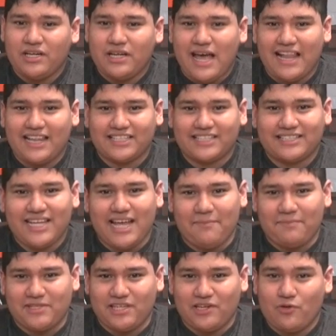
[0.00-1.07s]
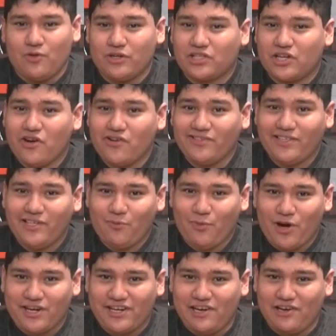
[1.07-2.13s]
Alex Sampson, who is currently
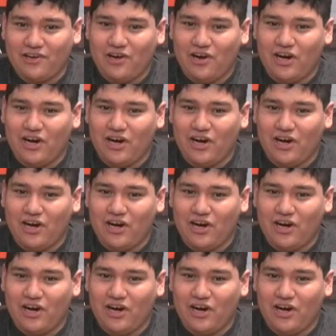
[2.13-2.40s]
working